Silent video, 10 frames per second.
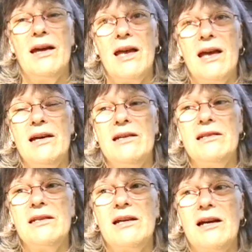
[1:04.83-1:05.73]

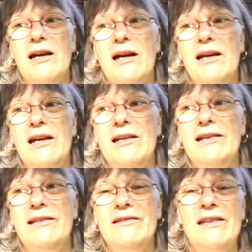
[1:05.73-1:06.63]
and
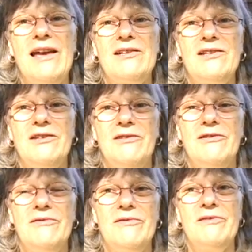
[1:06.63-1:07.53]
I tend
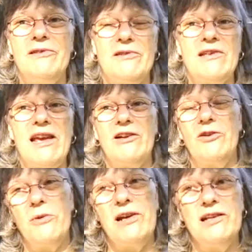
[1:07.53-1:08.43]
to take
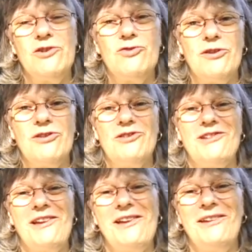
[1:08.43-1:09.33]
great interest
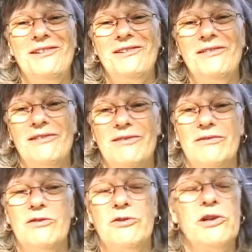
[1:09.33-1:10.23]
in
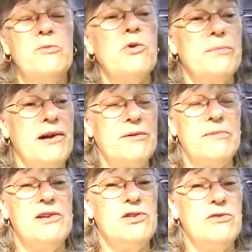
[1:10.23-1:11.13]
learning more about
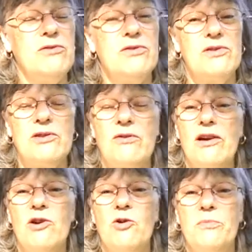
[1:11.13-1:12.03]
my students, so I
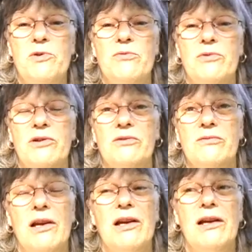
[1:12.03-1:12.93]
hope you will
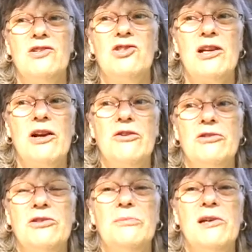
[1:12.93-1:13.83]
share a
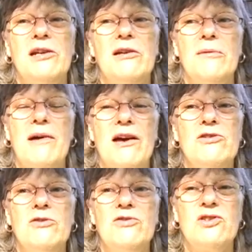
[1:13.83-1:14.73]
little bit about
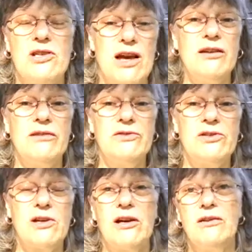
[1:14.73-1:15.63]

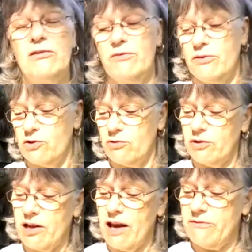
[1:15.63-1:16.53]
yourselves on the virtual
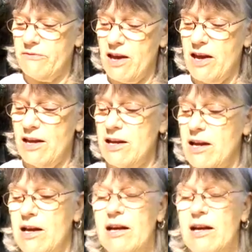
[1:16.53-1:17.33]
cafe